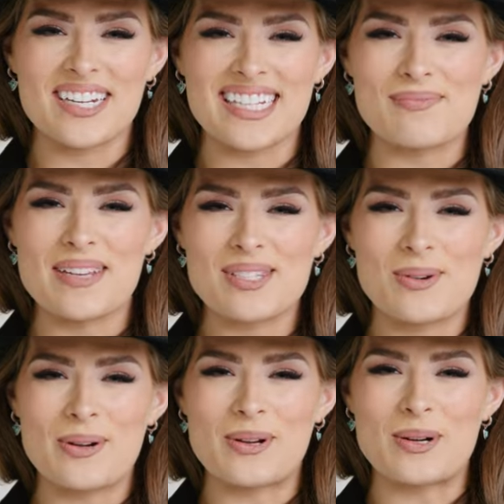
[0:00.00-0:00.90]
Riggs, Miss
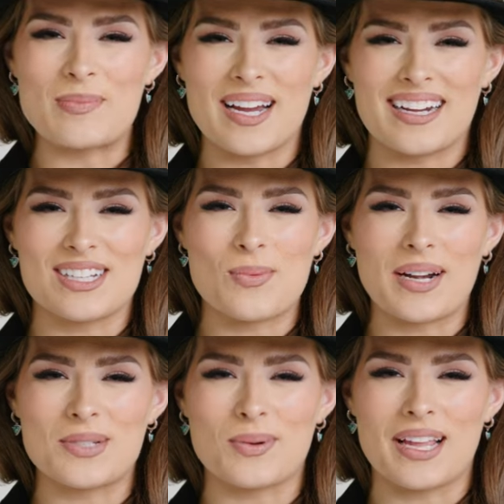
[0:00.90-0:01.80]
Rodeo America
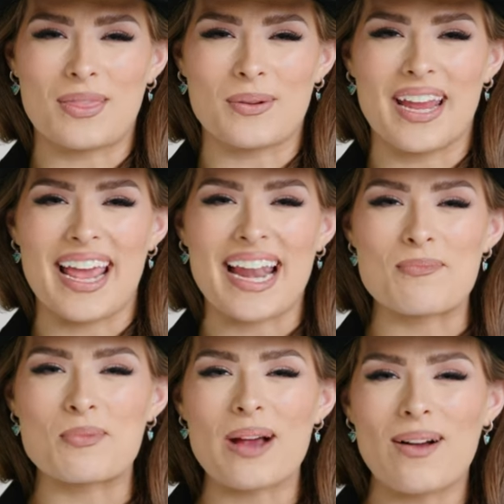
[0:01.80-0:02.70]
2023, and I'm
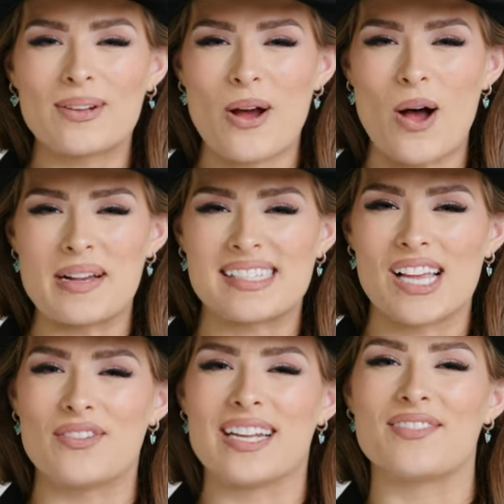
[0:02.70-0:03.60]
proud to call
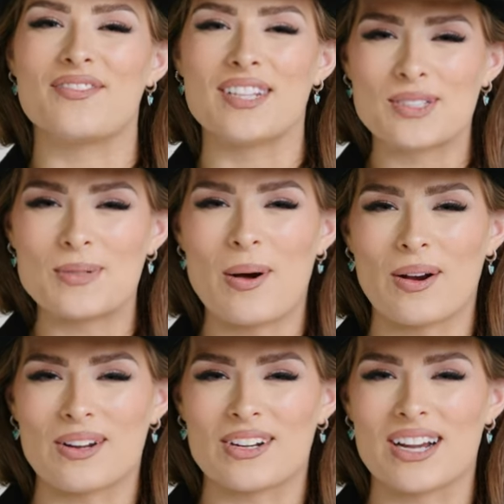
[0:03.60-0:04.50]
myself an official
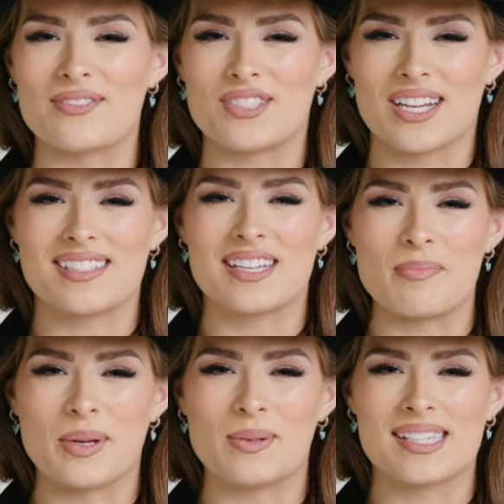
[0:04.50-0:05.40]
partner of Justin
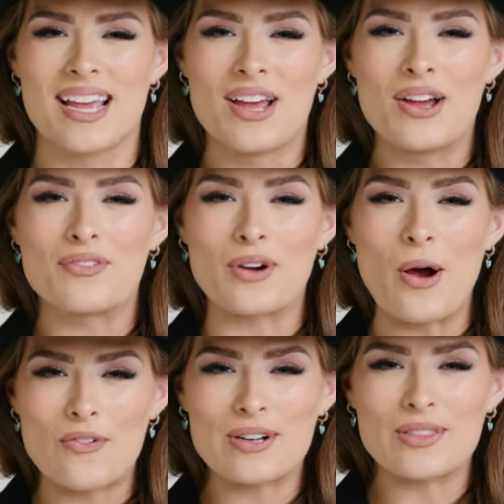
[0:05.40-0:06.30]
Boots. For
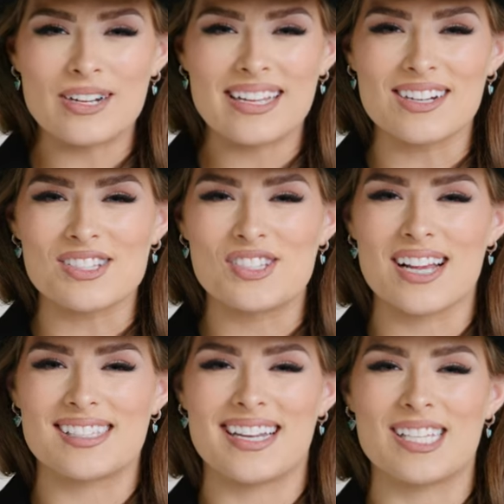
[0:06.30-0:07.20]
over 30 years,
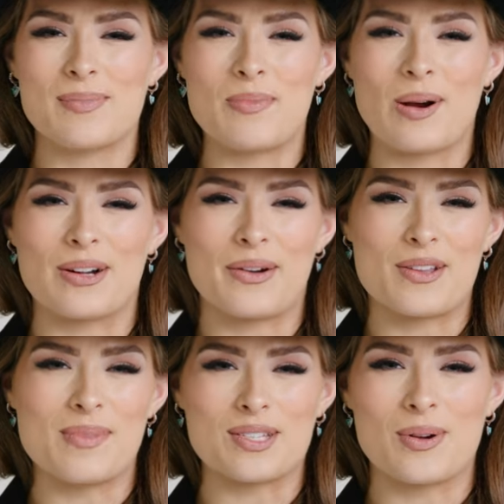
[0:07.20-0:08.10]
Justin has been partnering
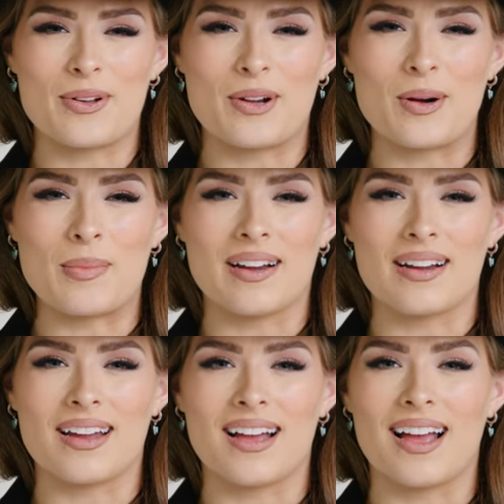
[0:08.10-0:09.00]
with Miss Rodeo
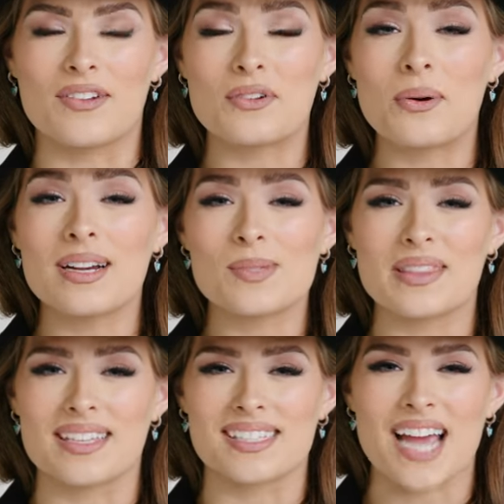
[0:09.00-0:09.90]
America, and of course, with
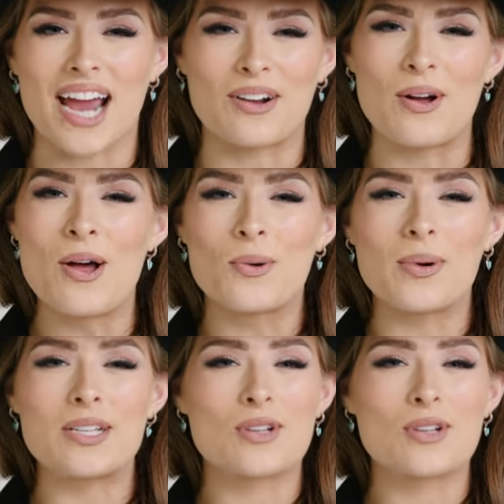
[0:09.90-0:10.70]
this title, we